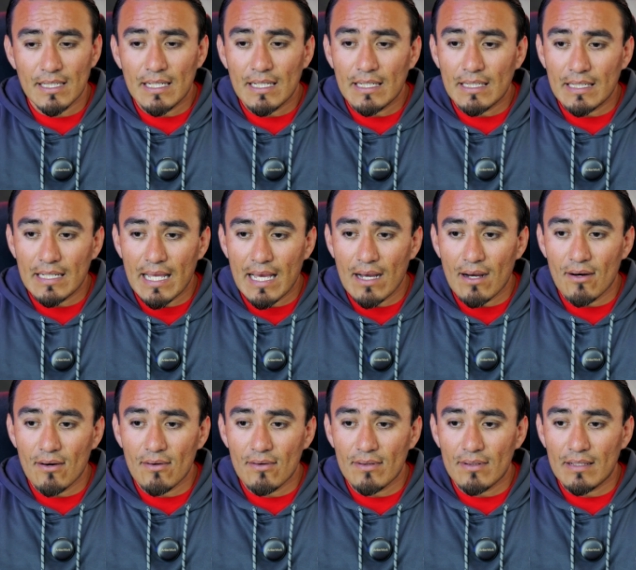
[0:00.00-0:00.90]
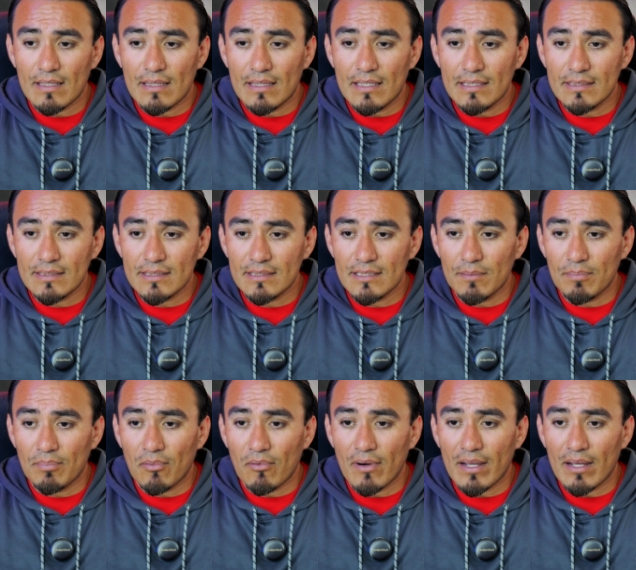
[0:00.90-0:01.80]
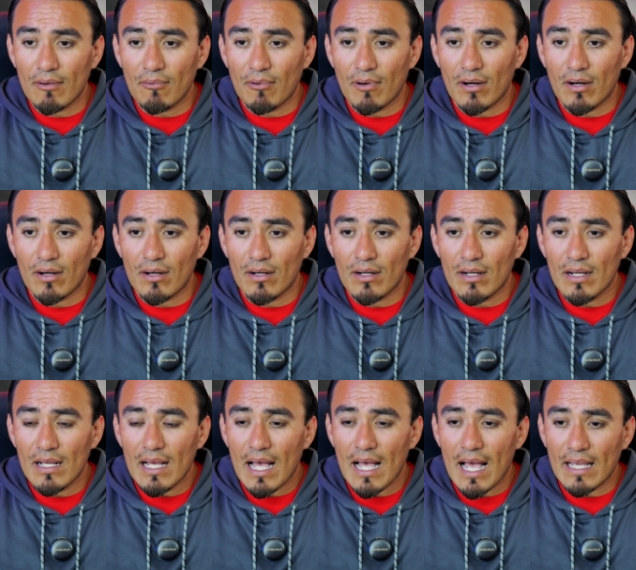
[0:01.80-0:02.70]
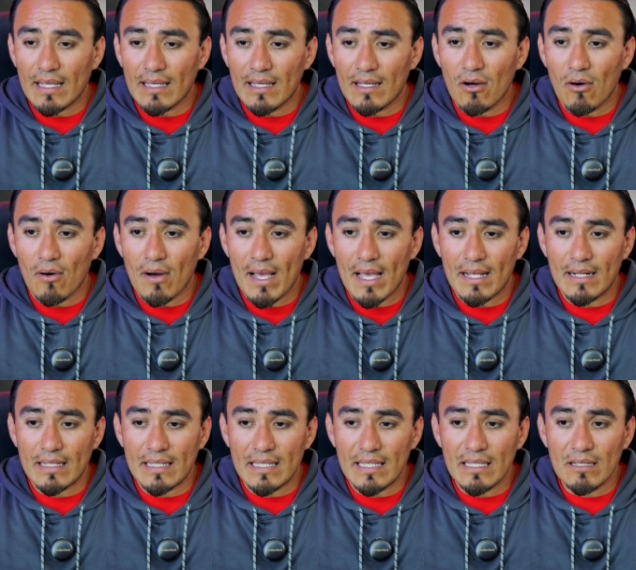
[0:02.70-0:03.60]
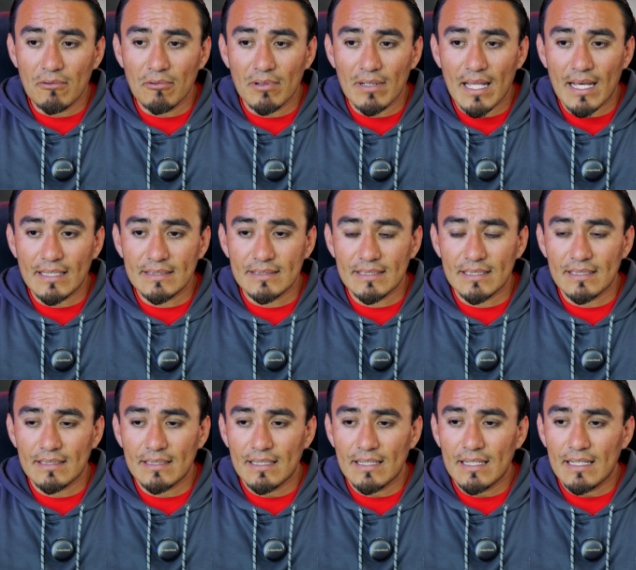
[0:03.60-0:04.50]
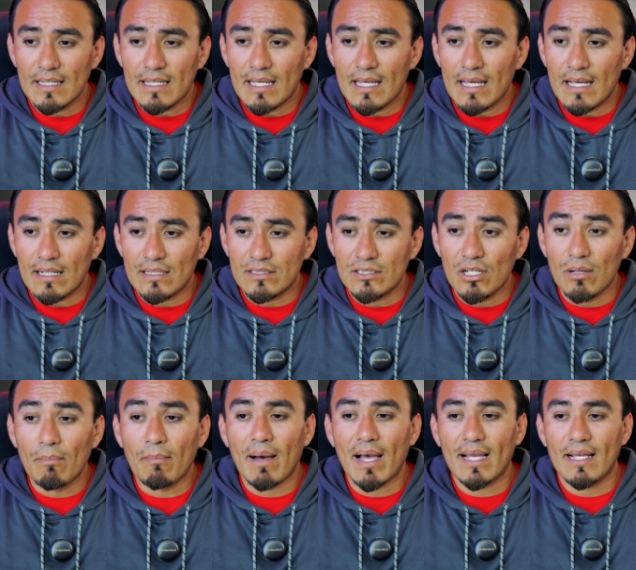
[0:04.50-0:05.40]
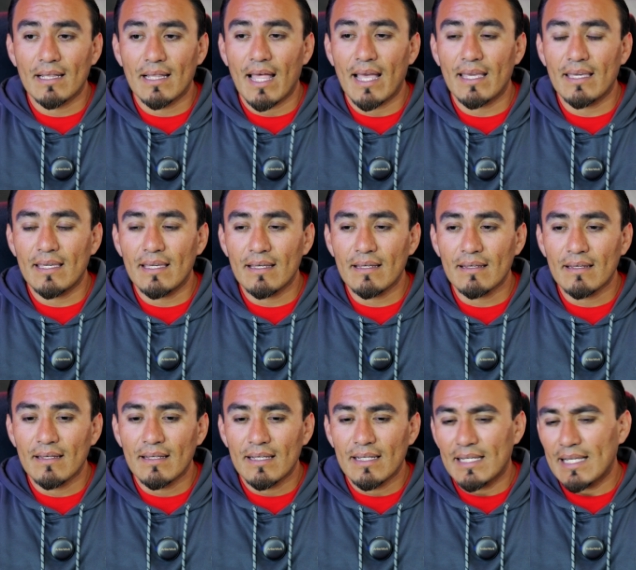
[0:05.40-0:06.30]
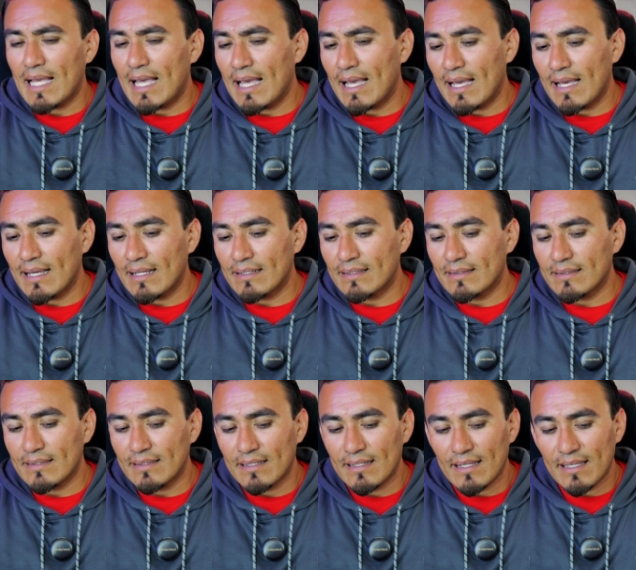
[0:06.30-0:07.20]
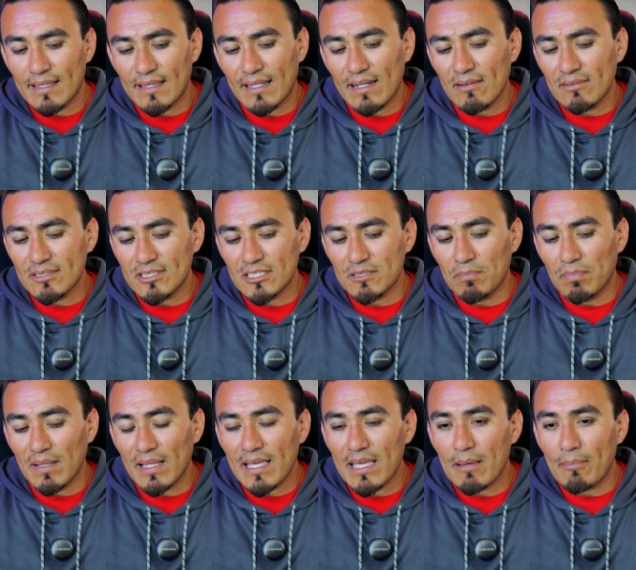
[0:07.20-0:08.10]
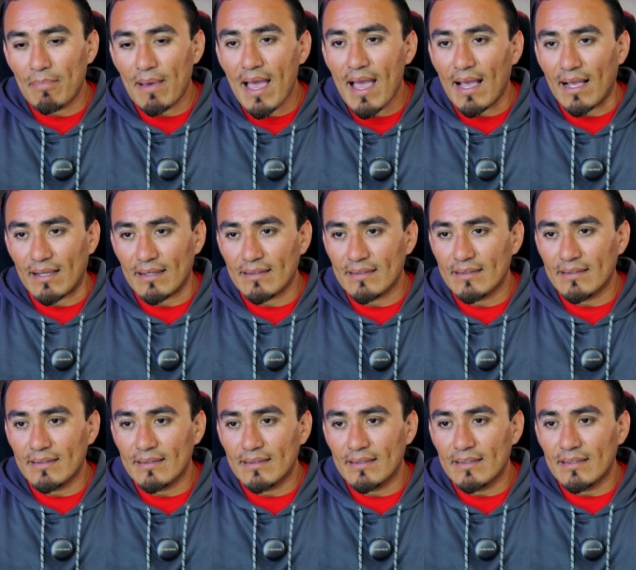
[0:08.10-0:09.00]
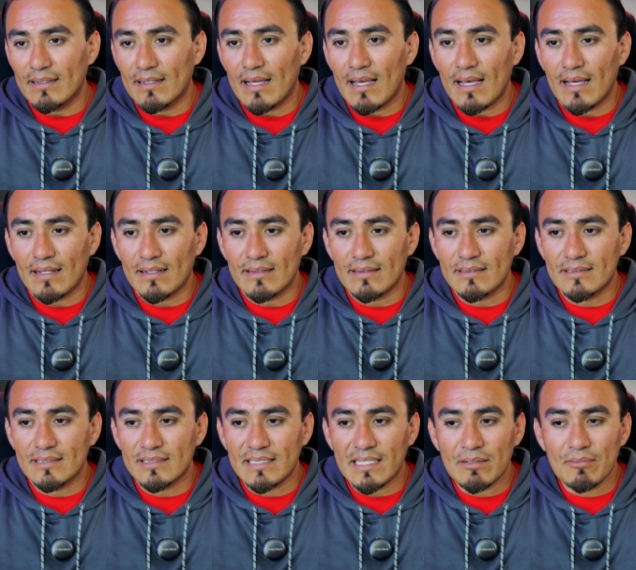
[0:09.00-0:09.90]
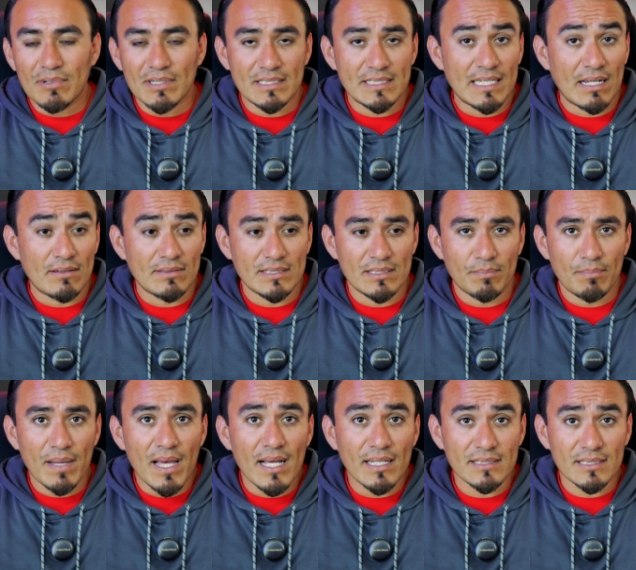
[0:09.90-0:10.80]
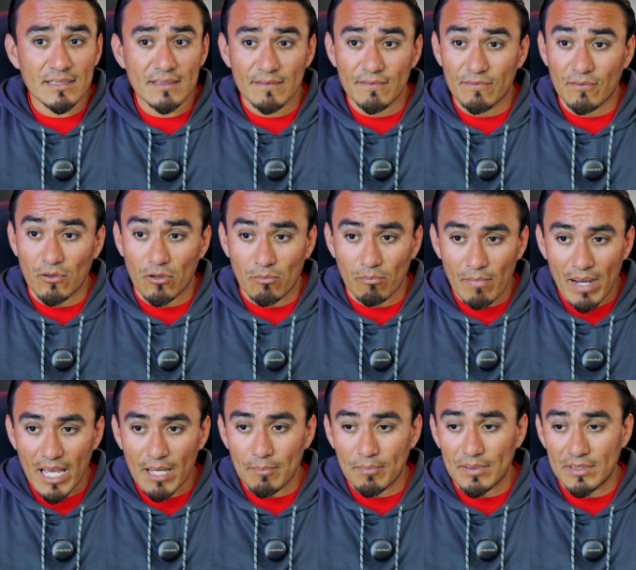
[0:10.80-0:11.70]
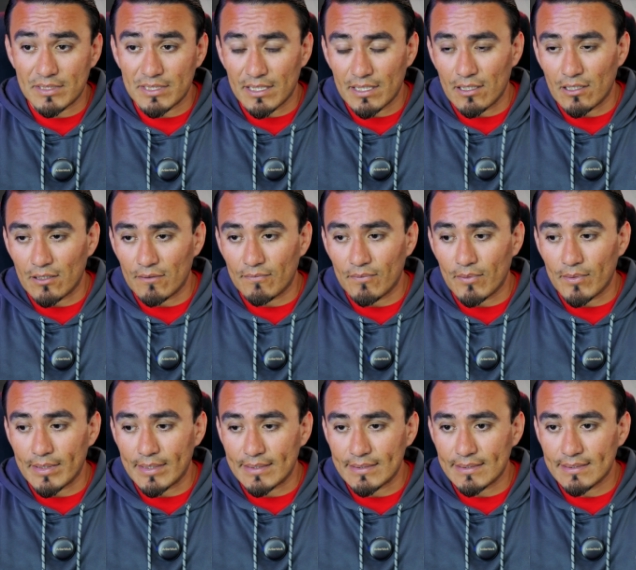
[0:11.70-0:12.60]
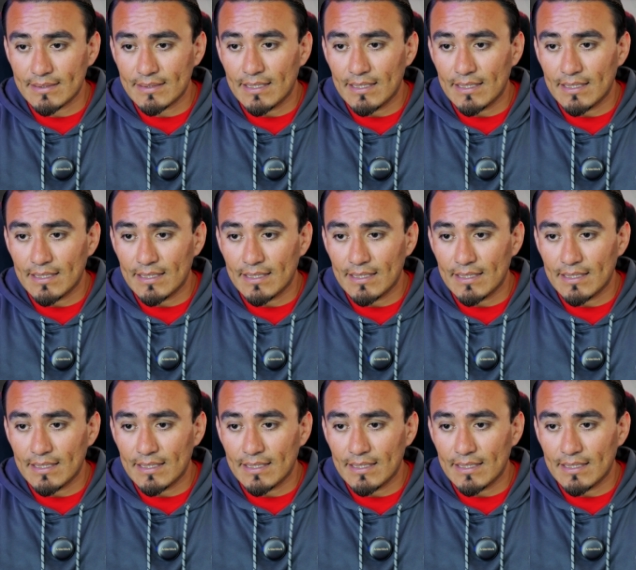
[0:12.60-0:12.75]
Now, this is the point where I can go ahead and equalize it uh, to my liking, and then I'll just play it back and see what sounds the best for my particular voice.